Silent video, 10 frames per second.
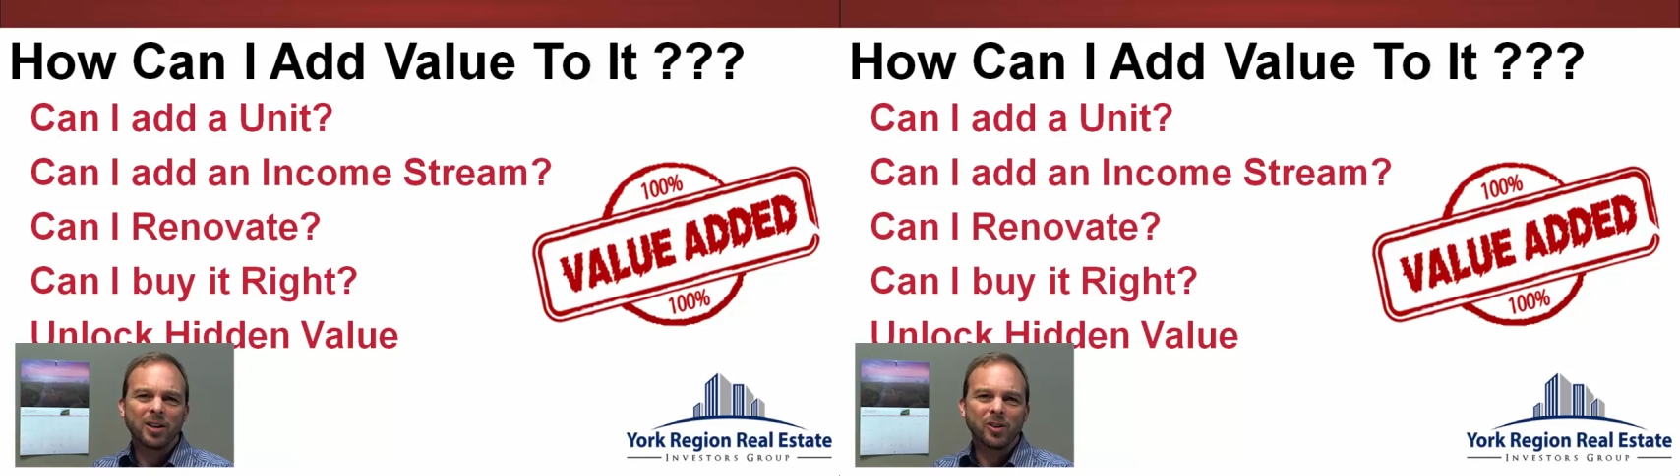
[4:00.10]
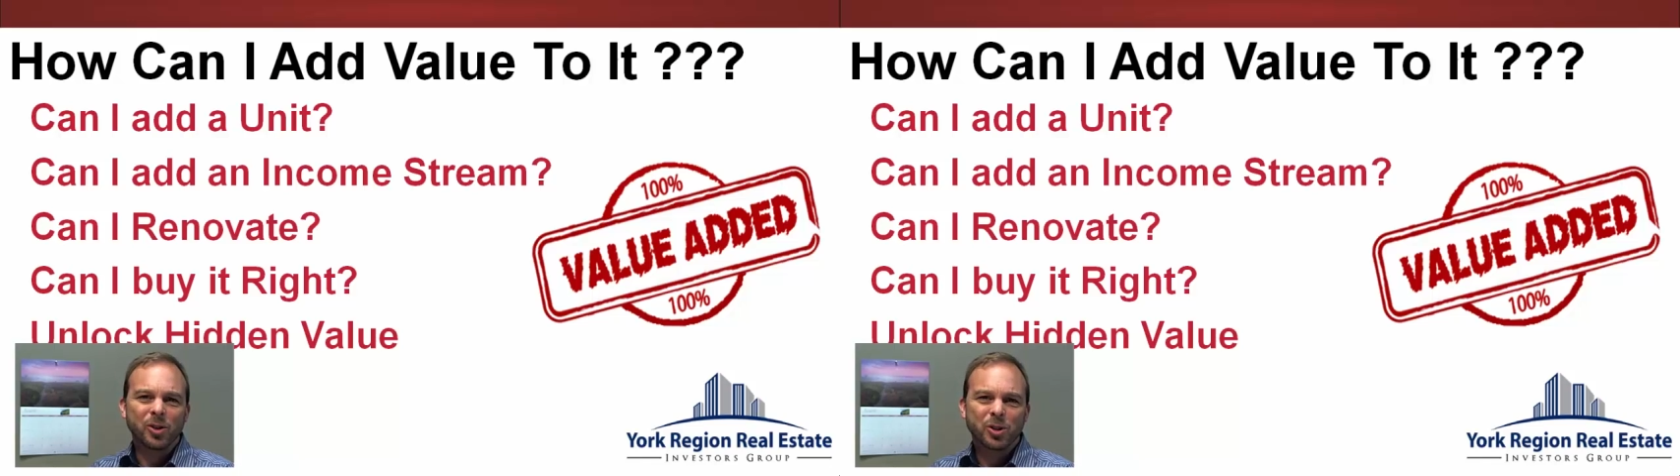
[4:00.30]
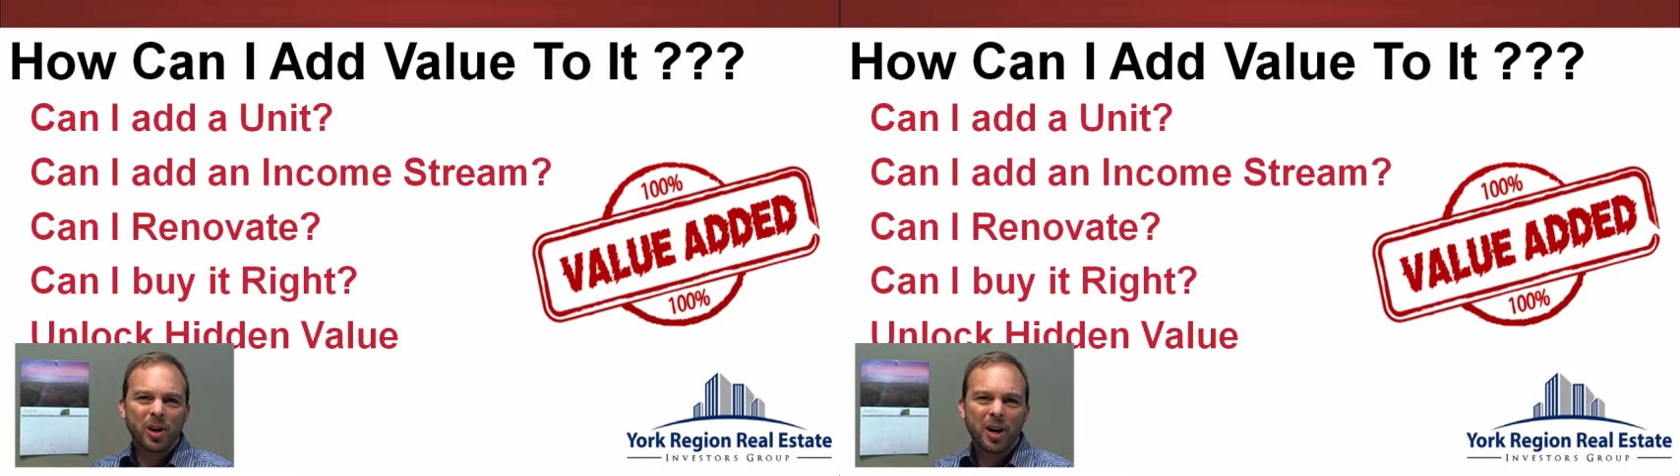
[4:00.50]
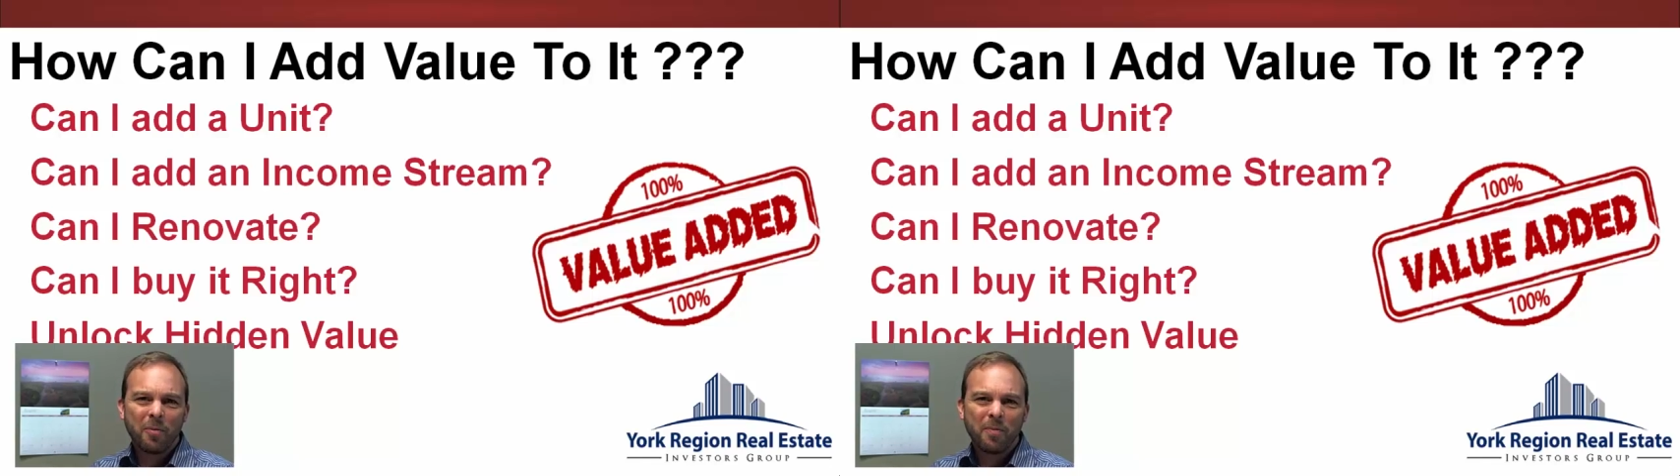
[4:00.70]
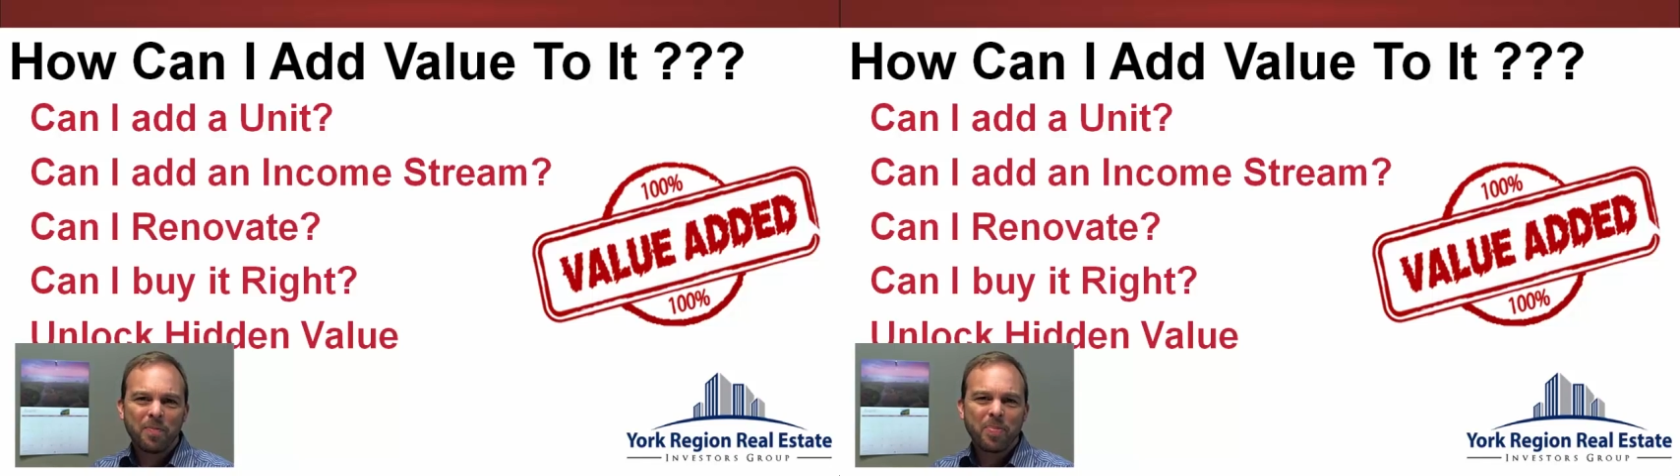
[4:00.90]
new
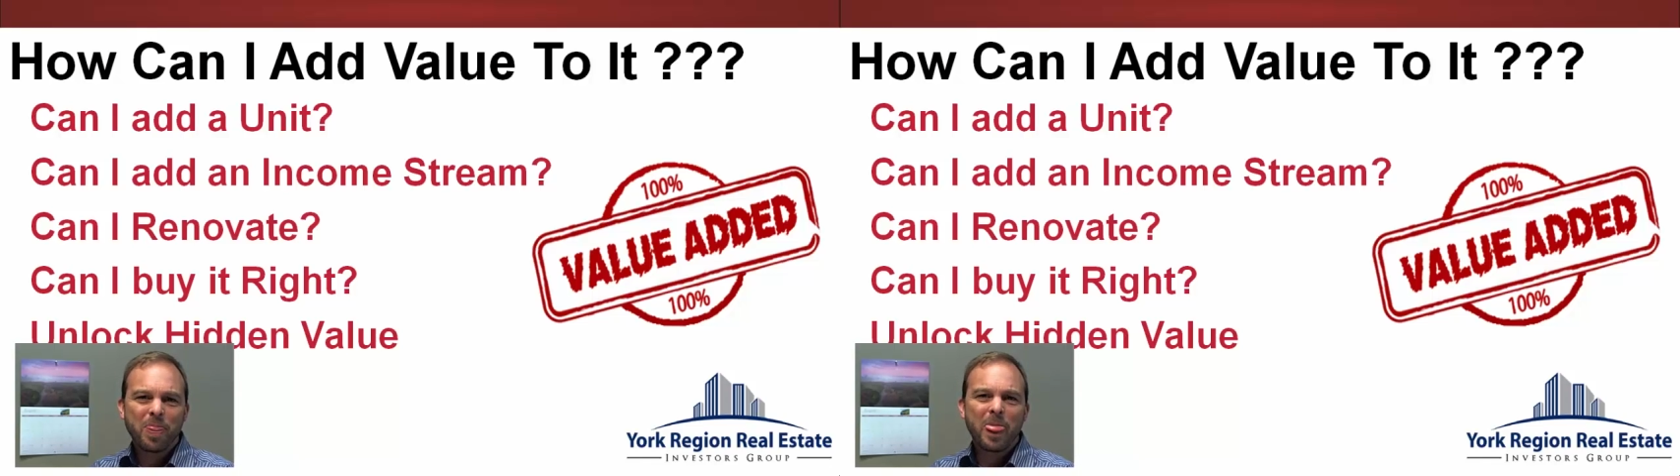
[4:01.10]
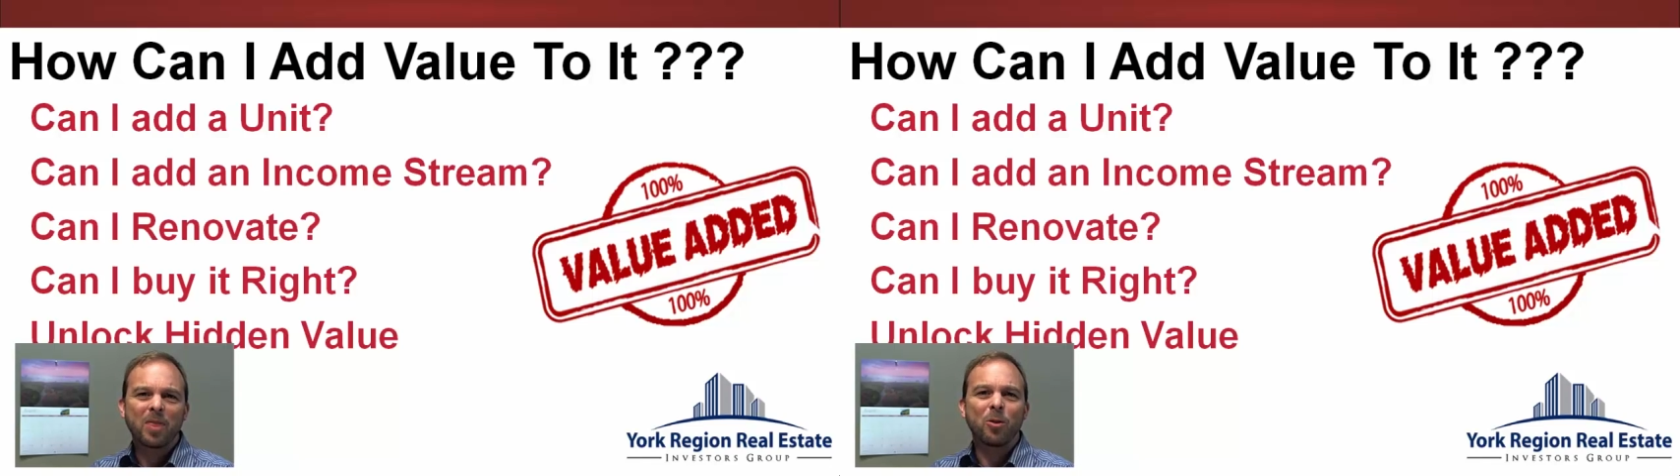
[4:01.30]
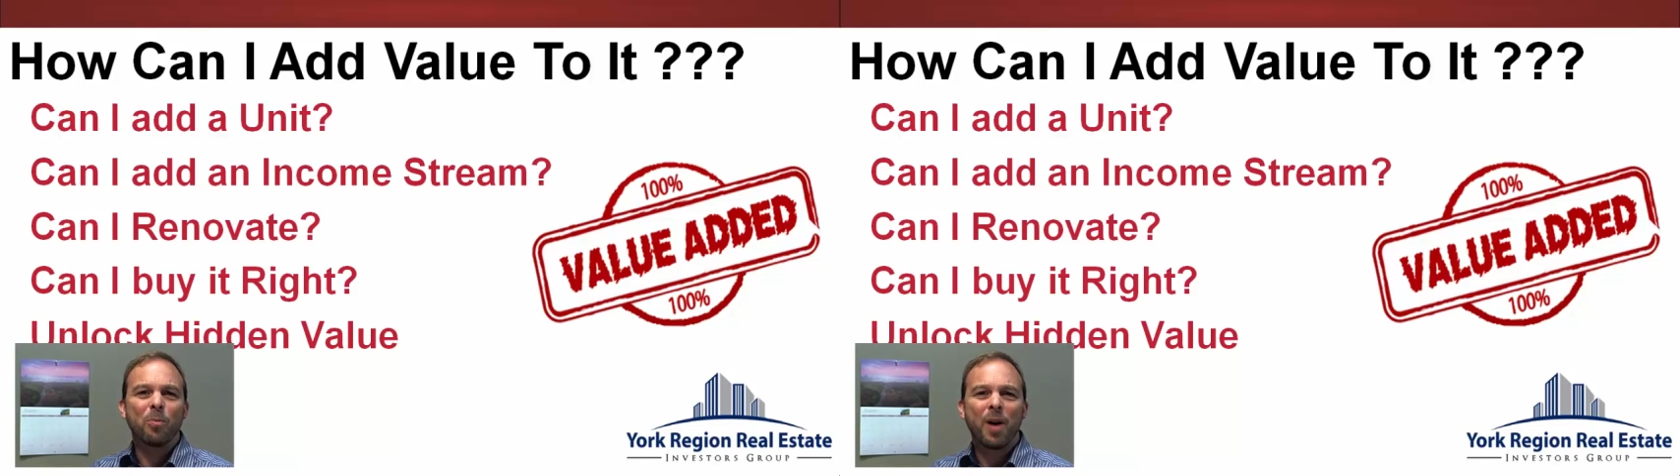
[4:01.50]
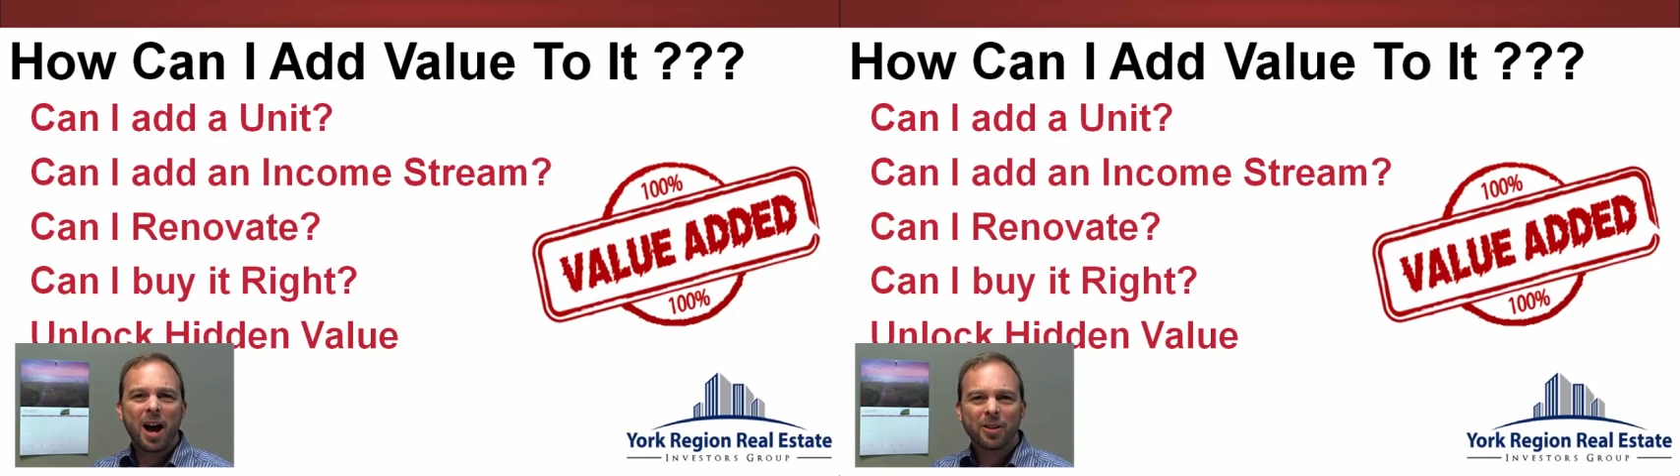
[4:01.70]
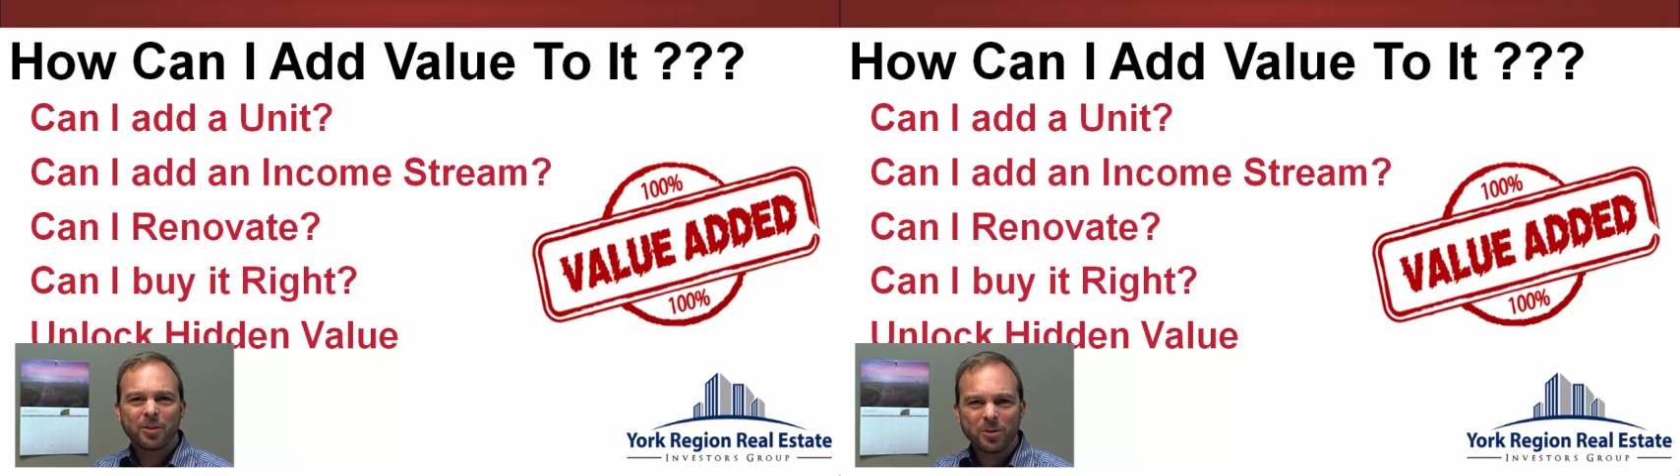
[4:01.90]
trim, new
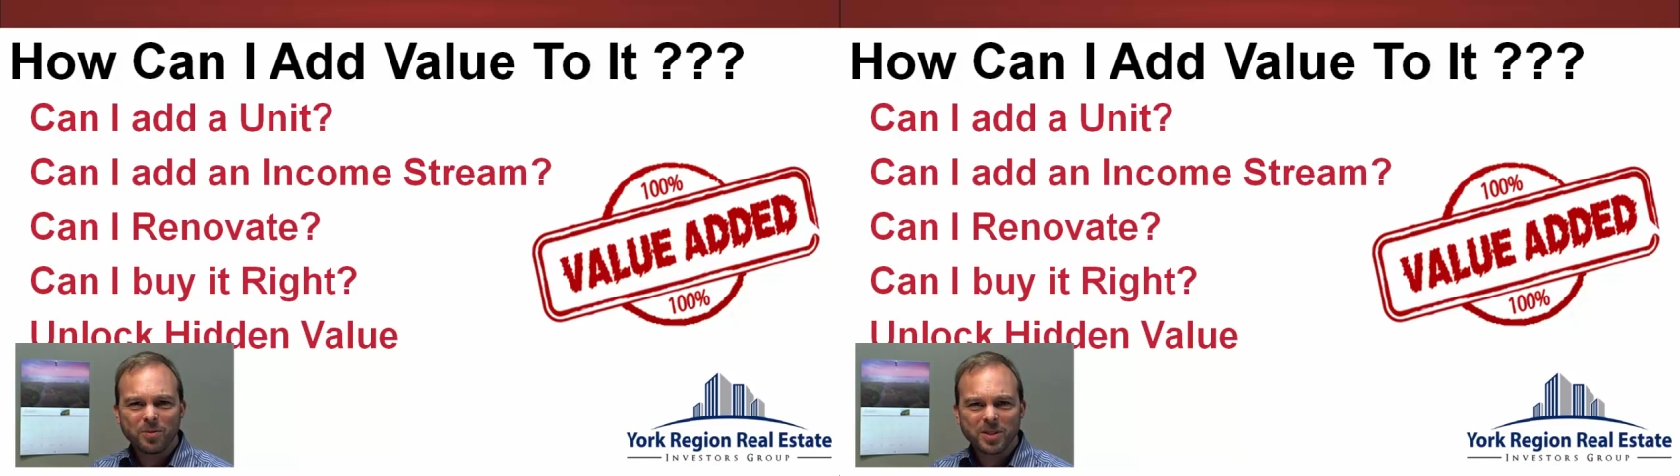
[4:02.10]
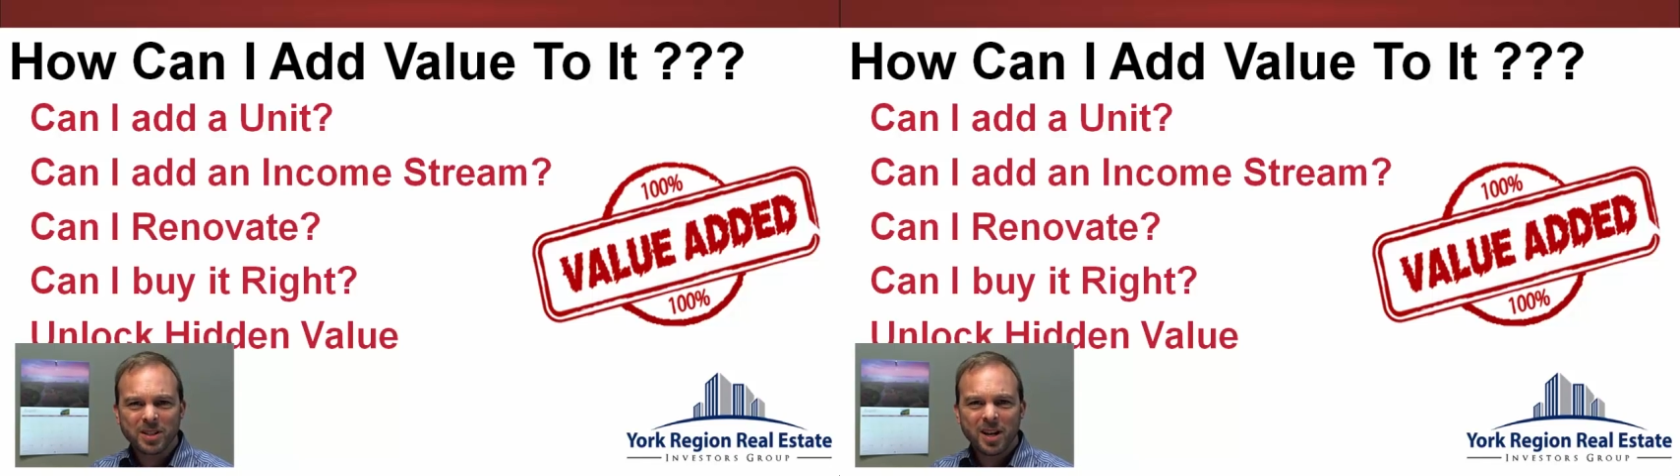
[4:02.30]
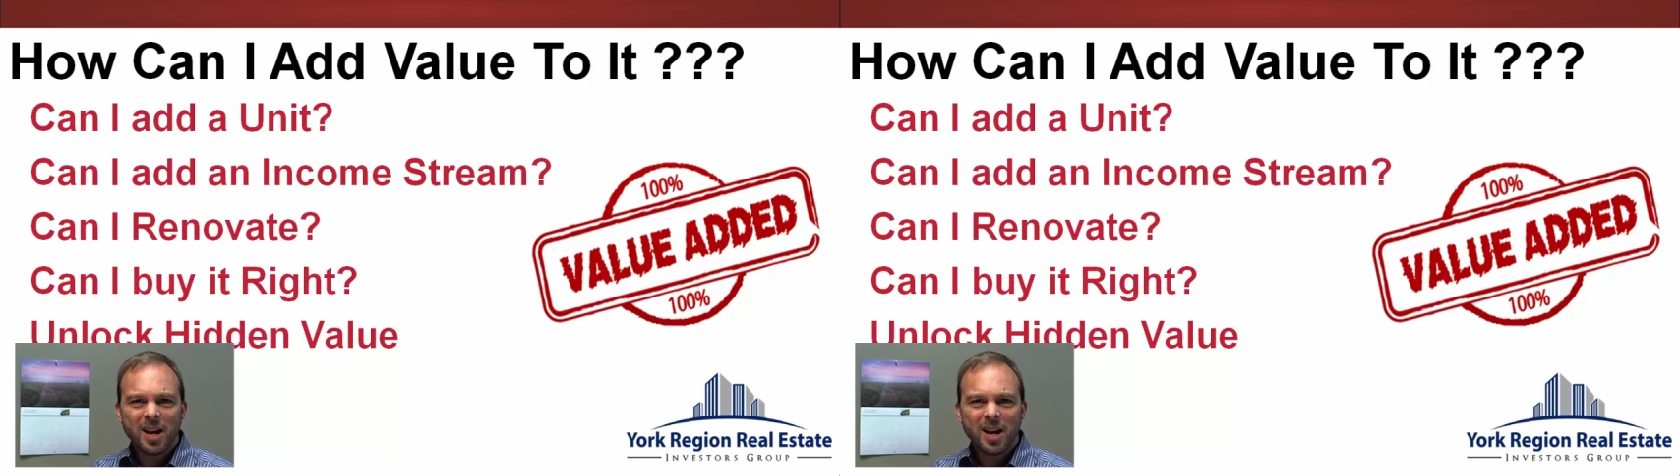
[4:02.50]
bathrooms,